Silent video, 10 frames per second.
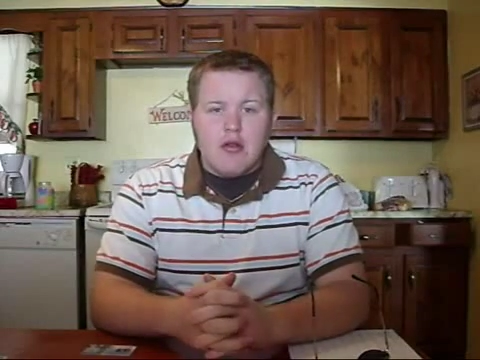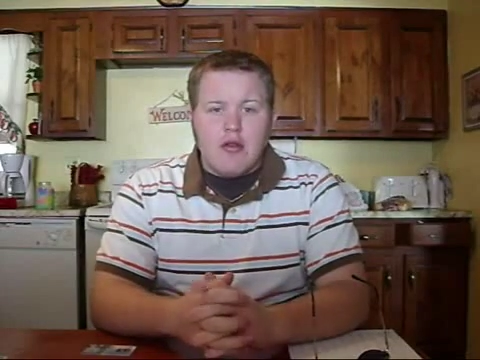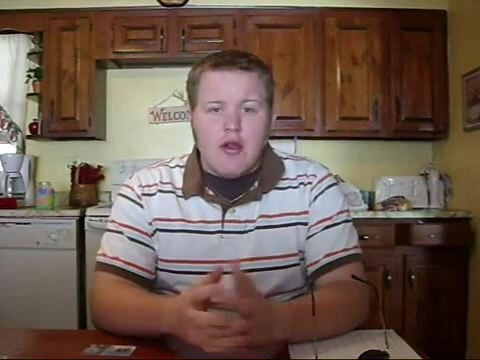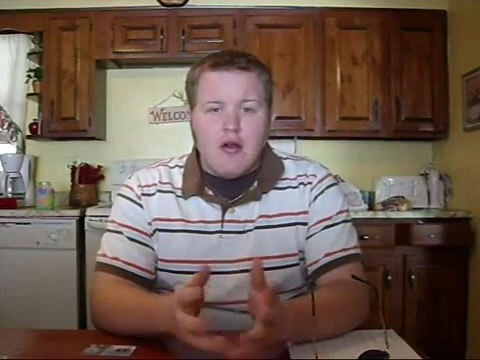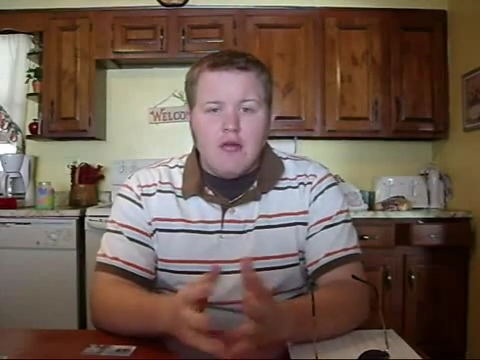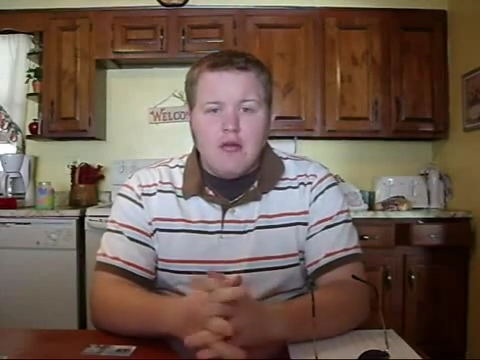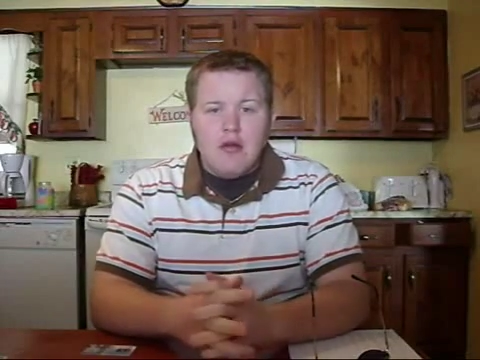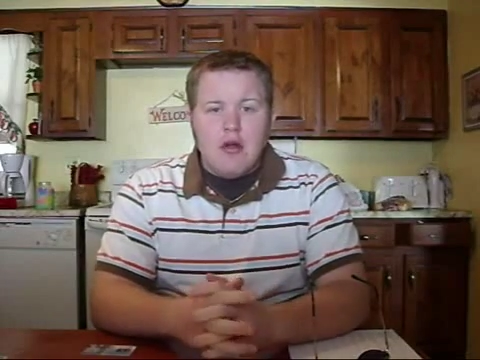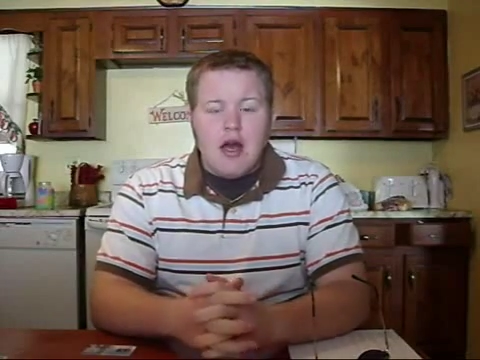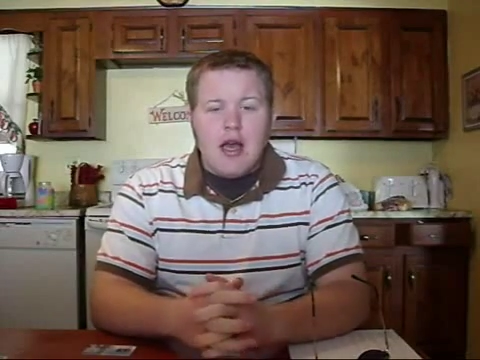So
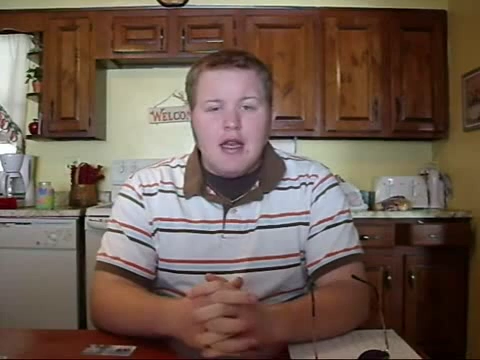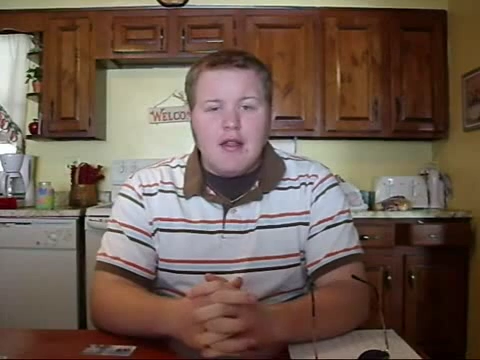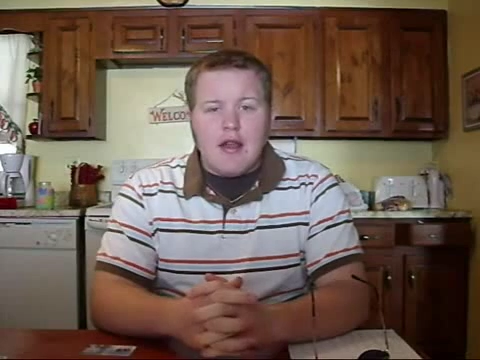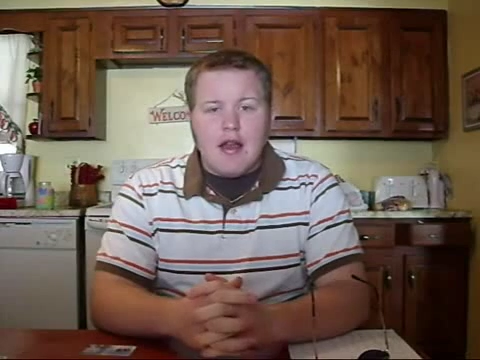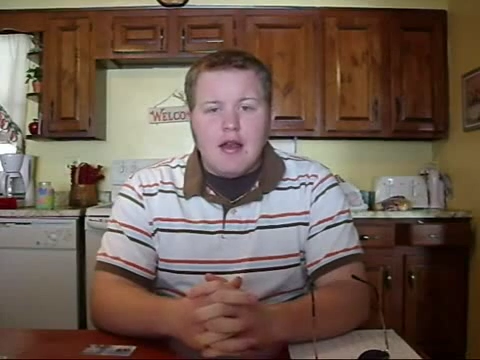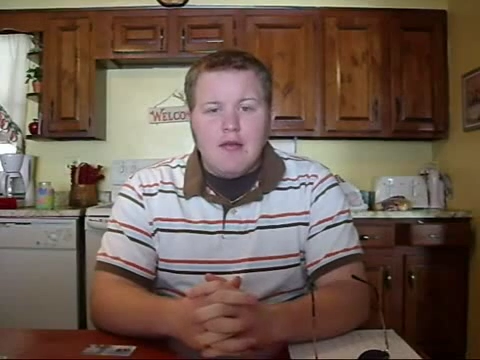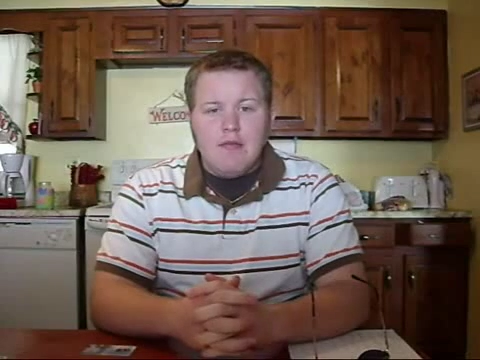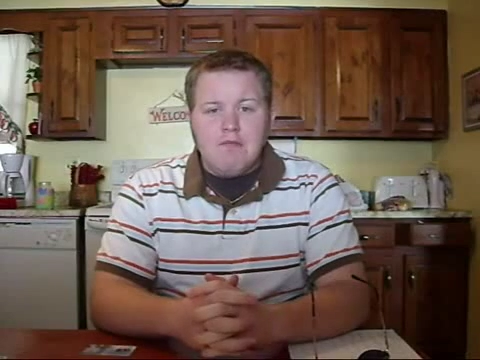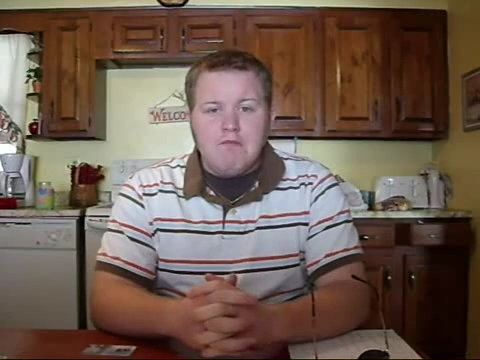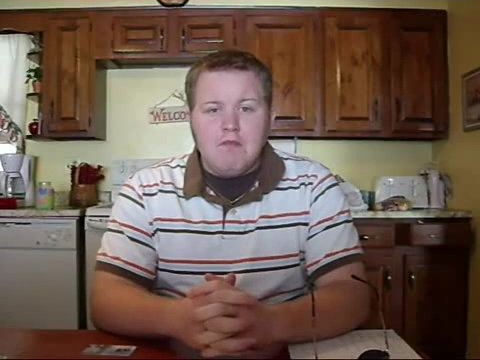I decided,
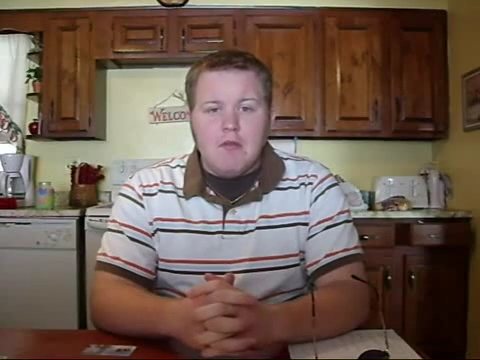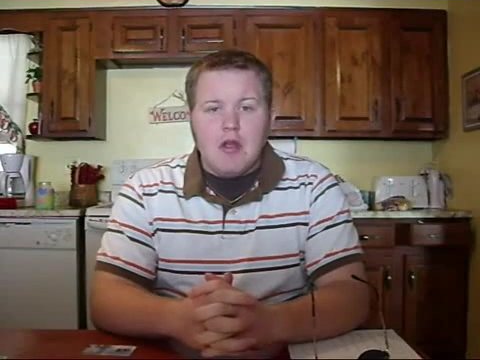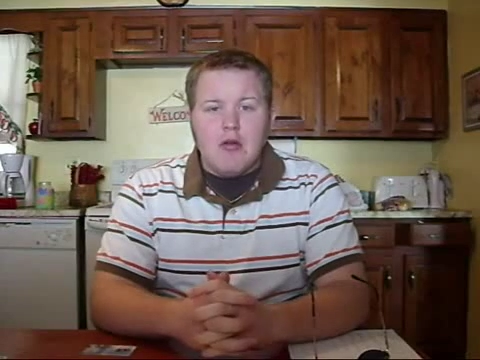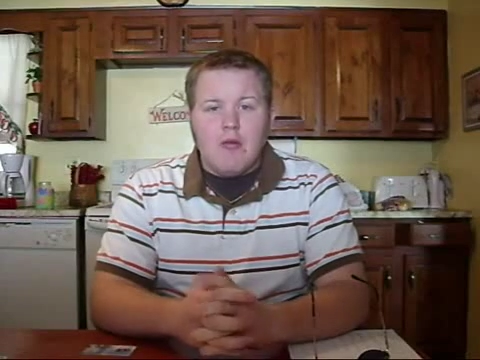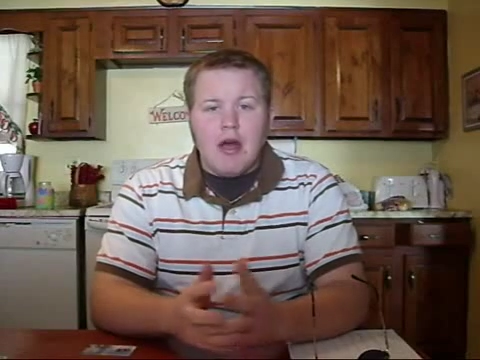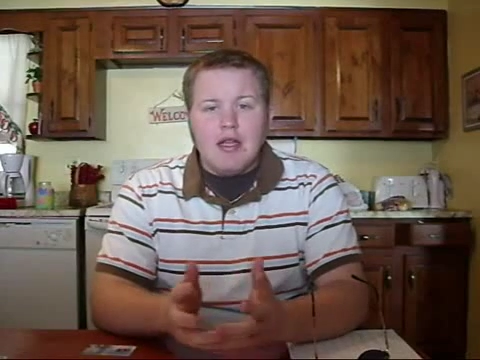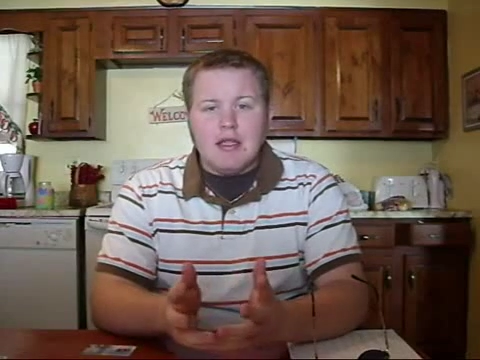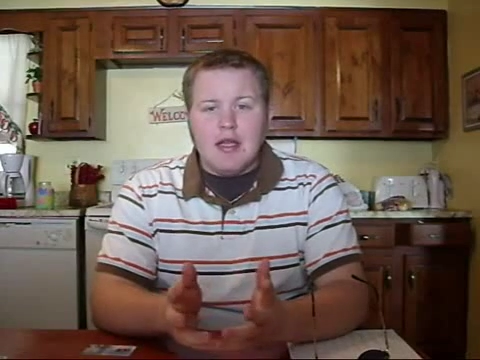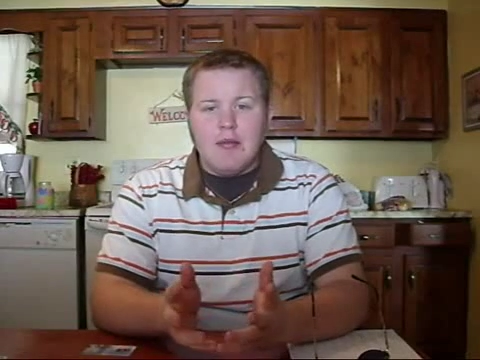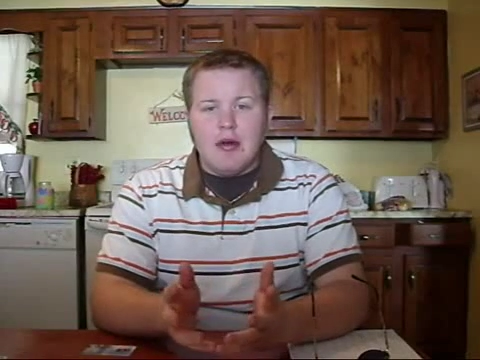why
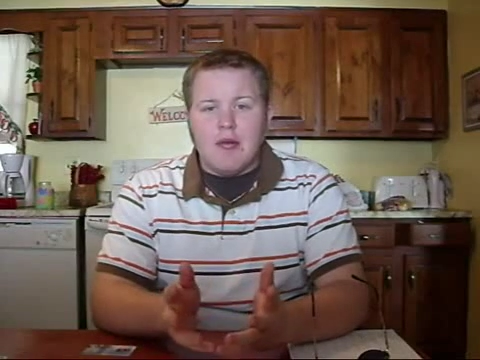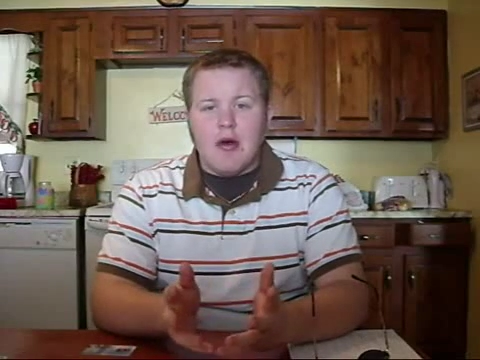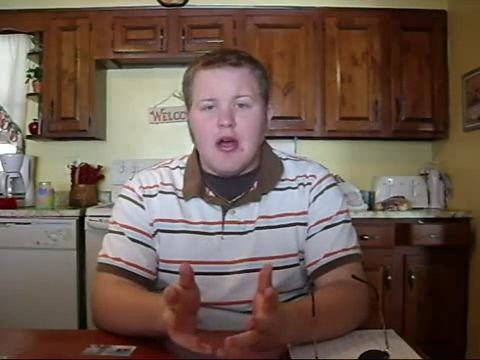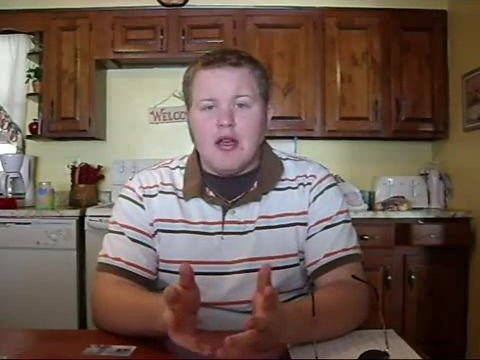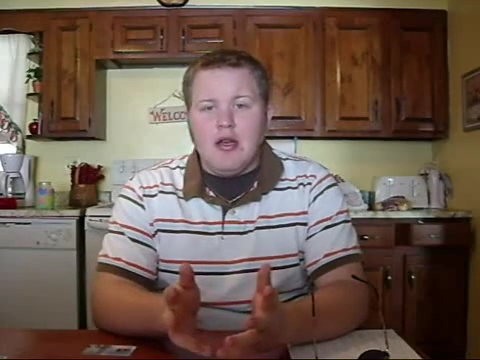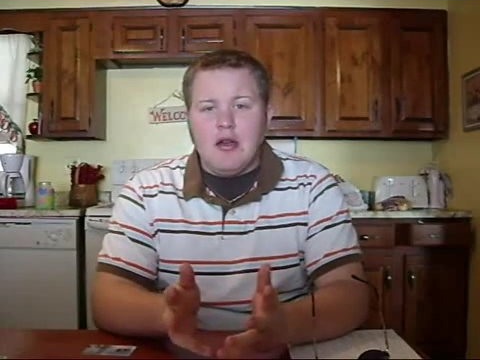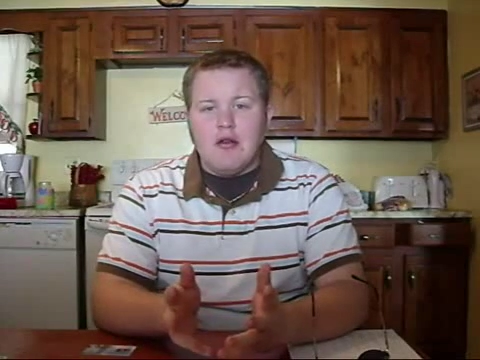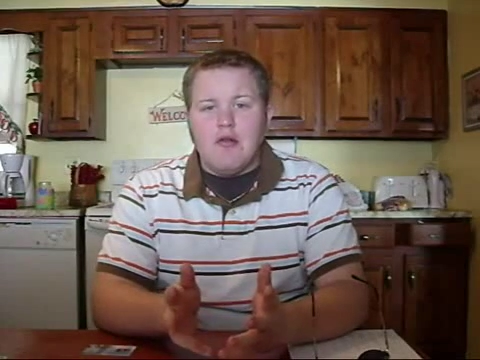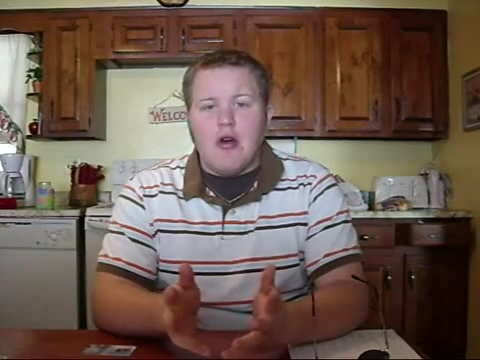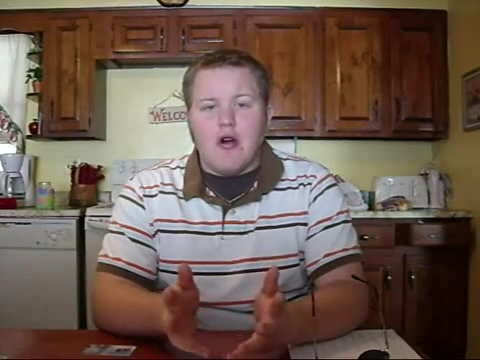doesn't he put them on
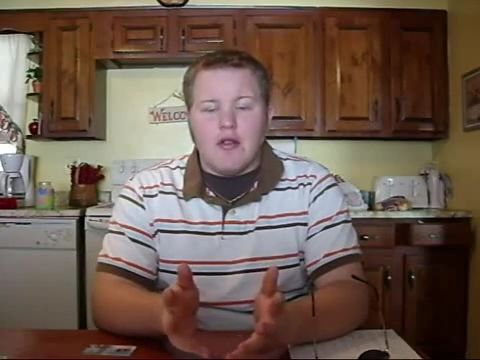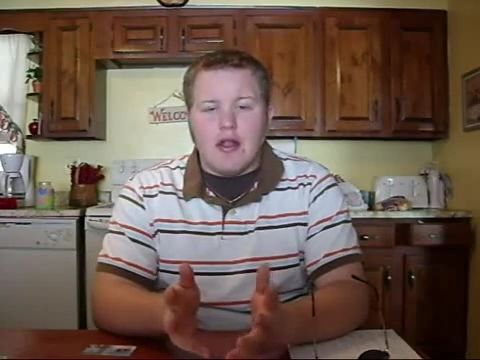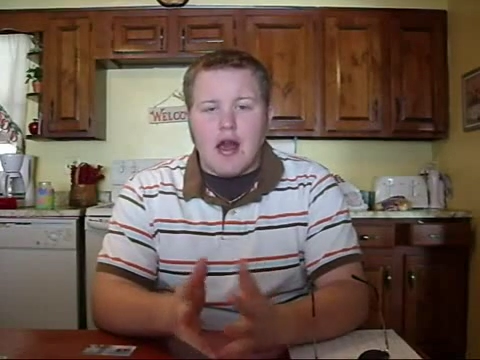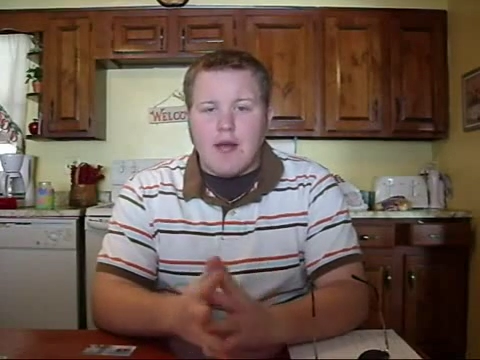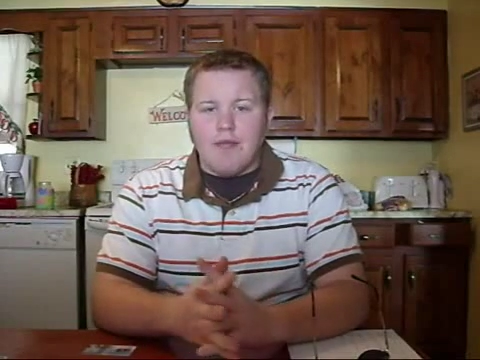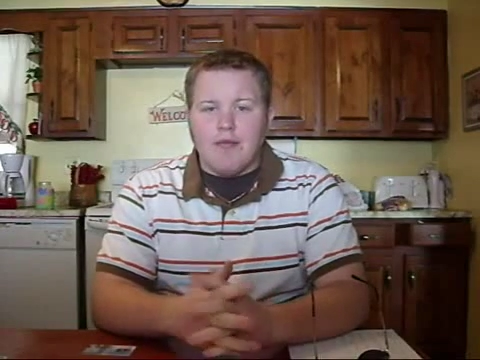all the time?